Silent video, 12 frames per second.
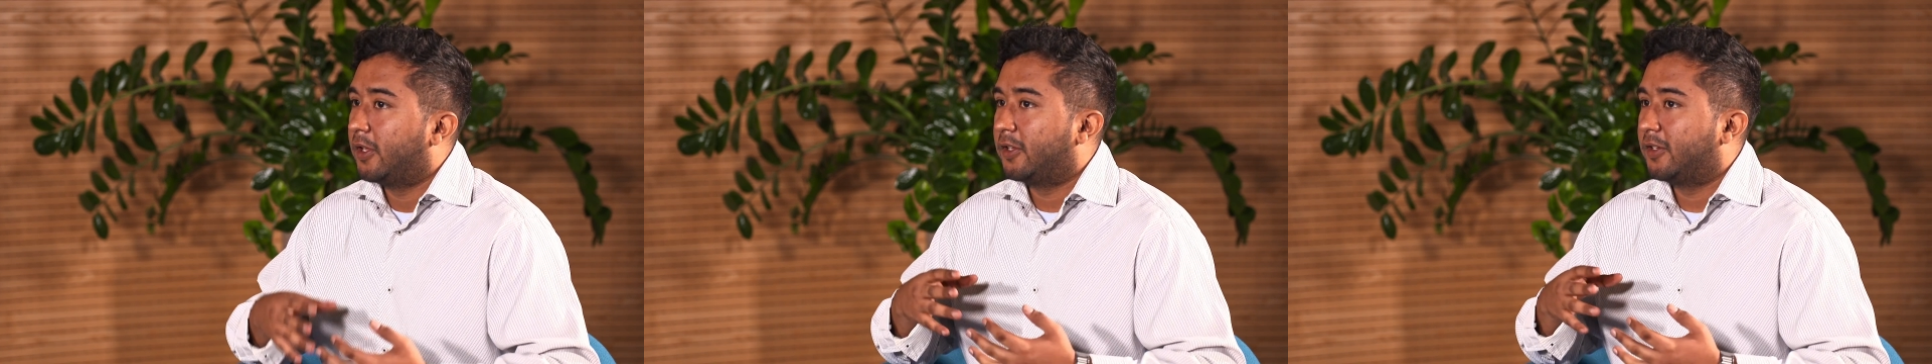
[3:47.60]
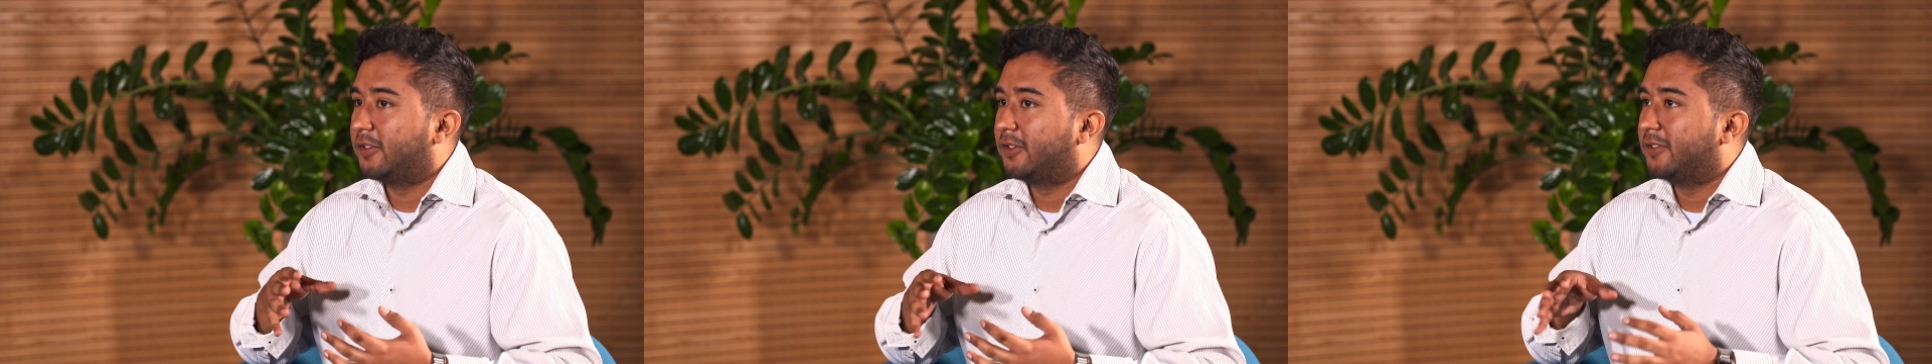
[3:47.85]

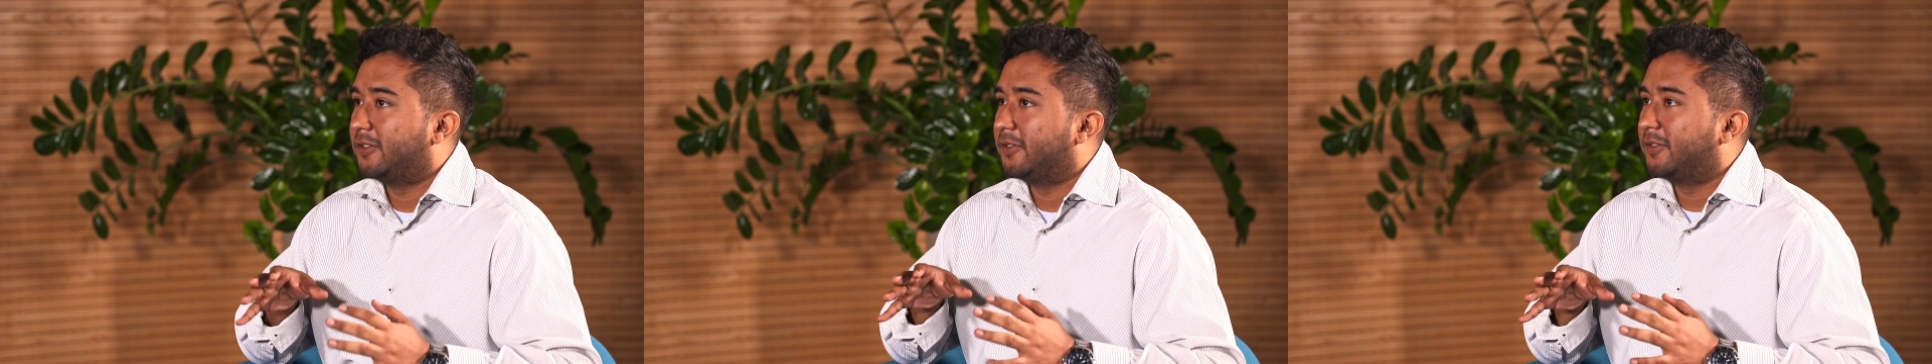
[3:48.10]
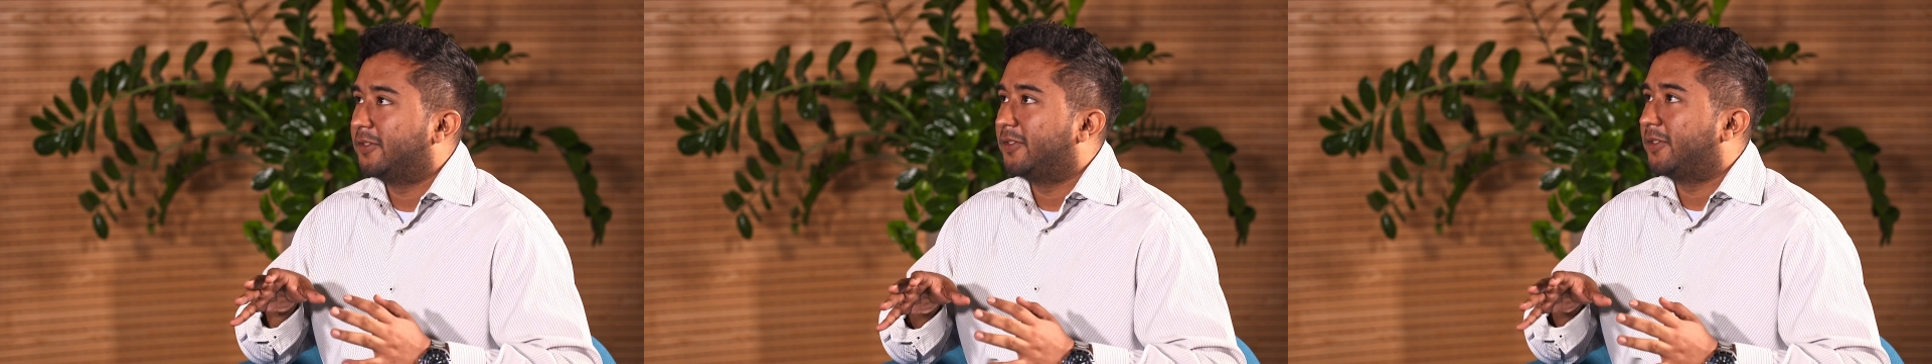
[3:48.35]

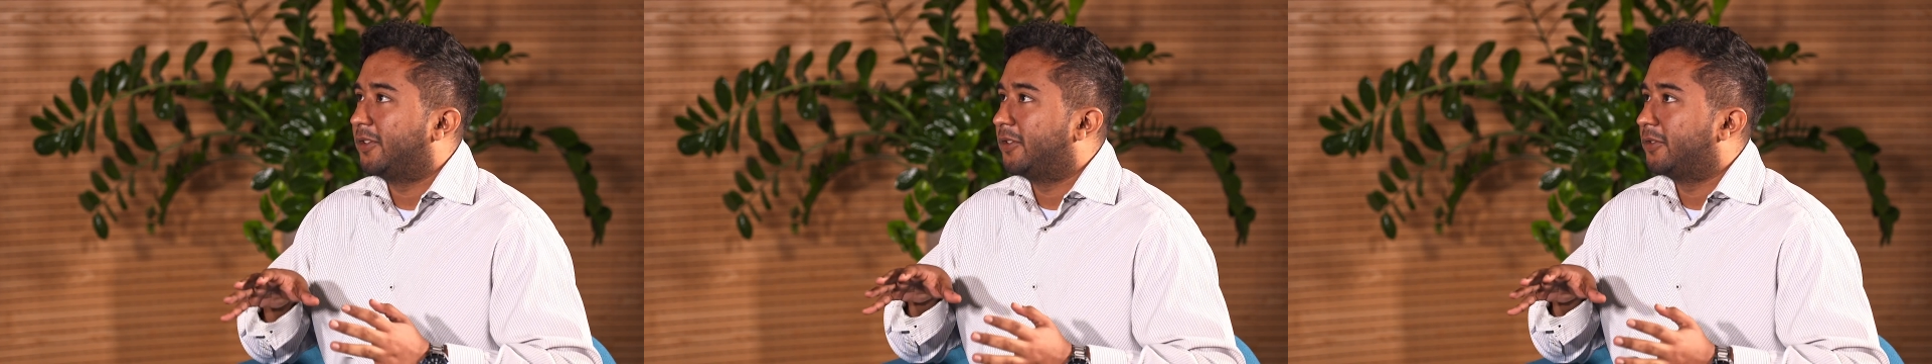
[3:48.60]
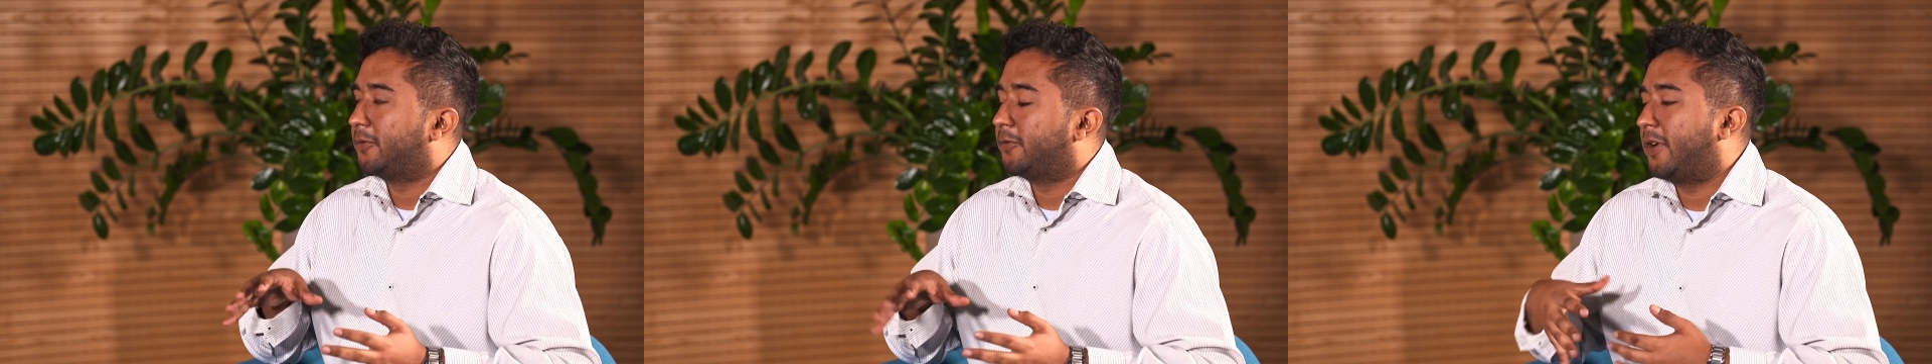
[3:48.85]
And
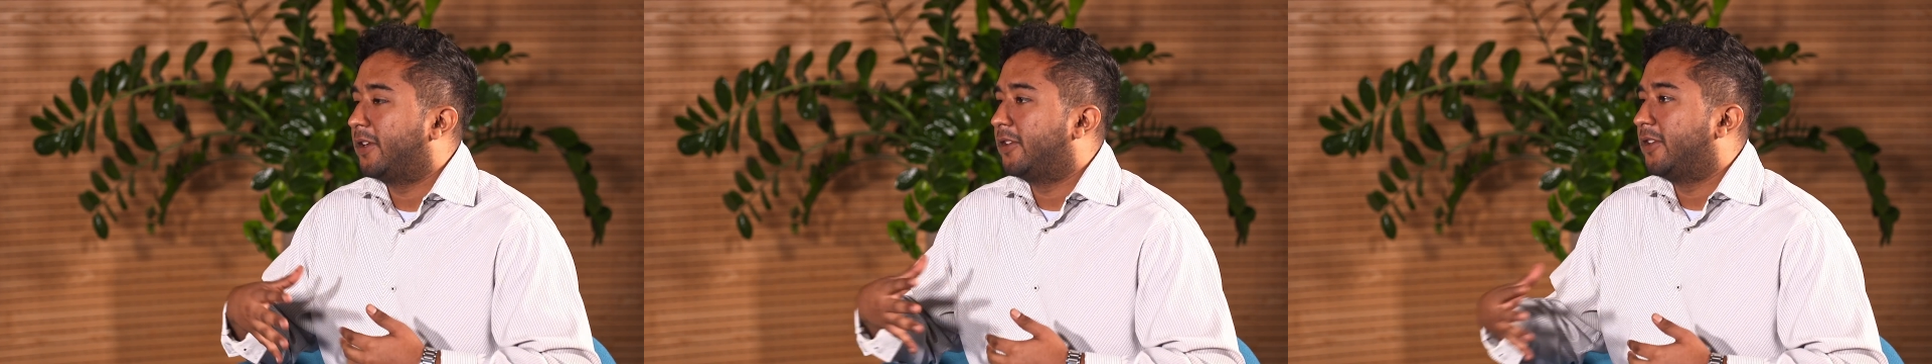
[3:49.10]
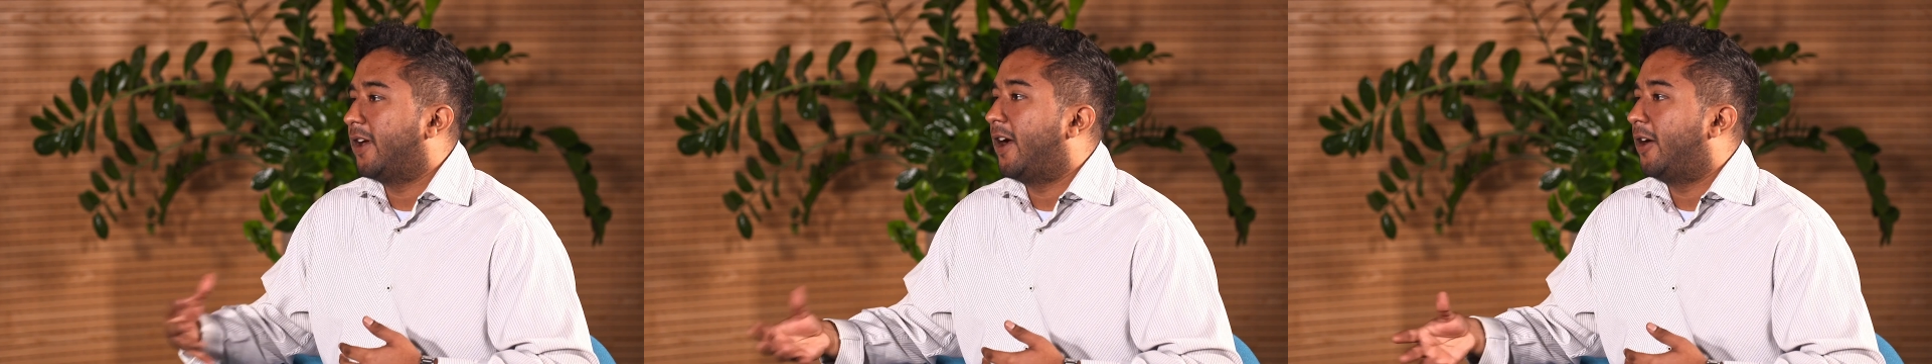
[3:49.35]

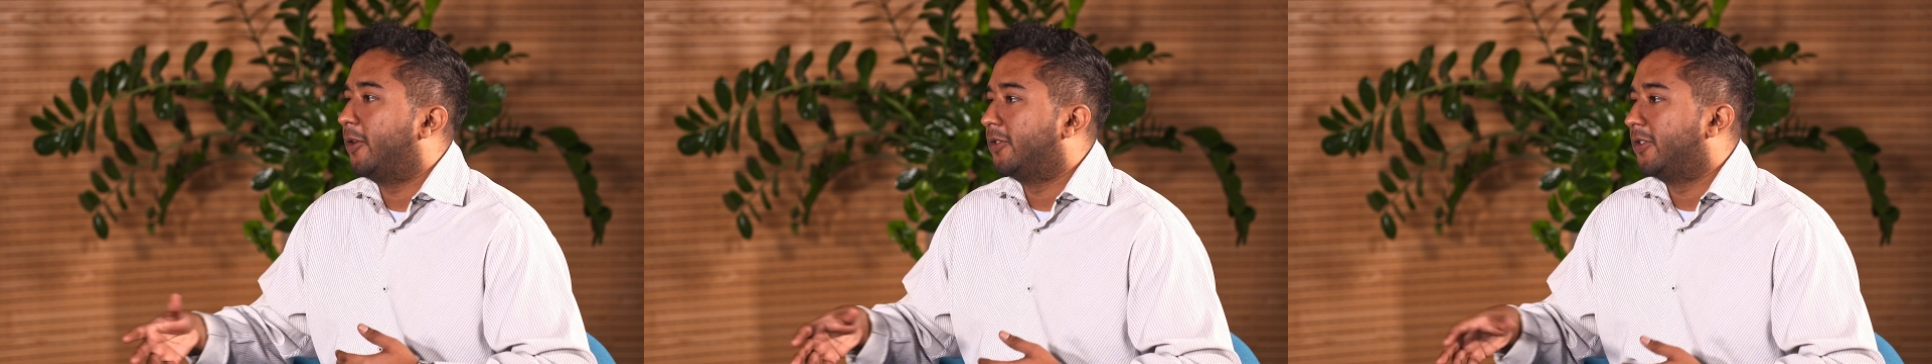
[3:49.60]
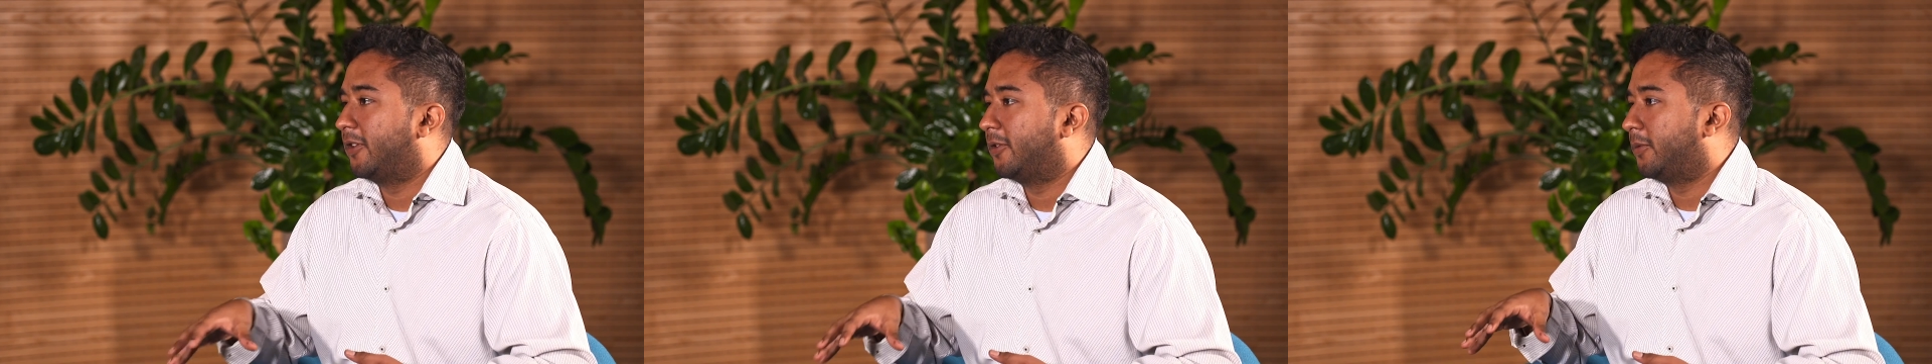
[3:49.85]
finding out
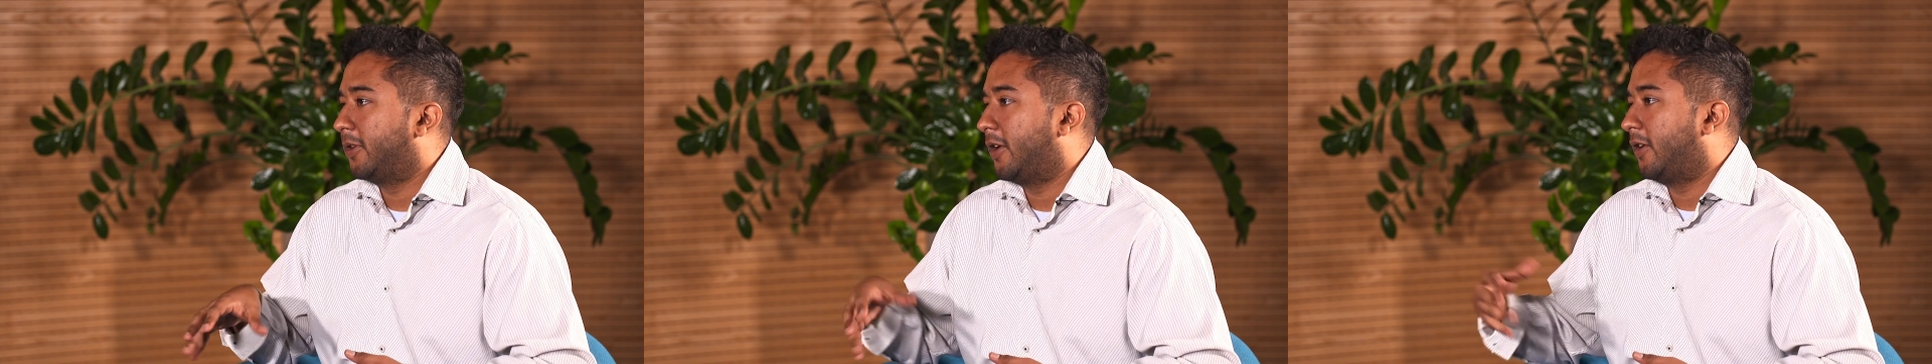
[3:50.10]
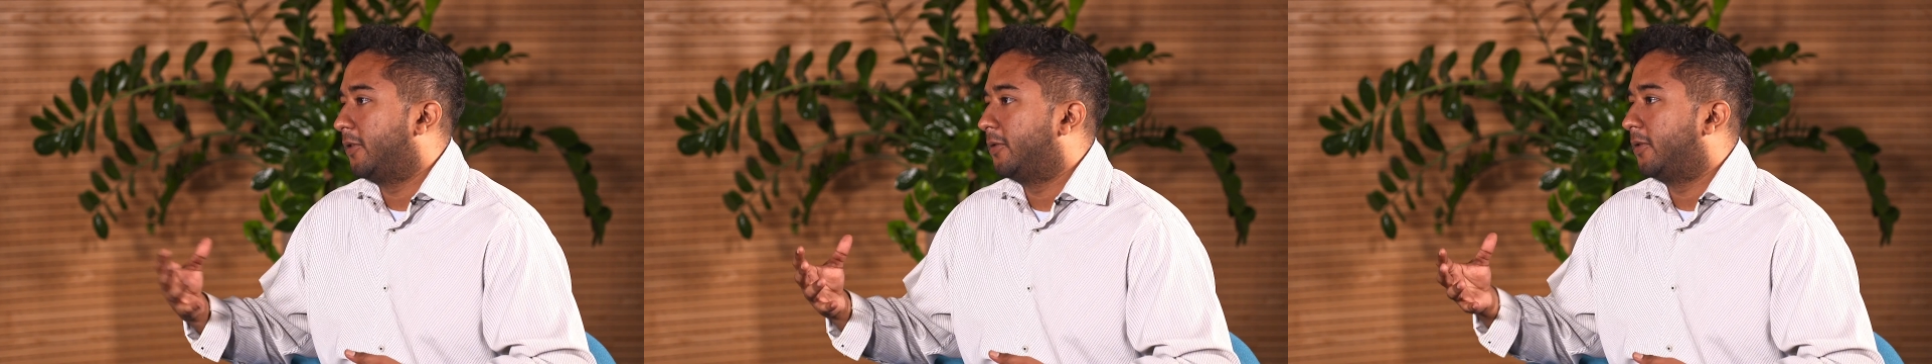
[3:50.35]
that we have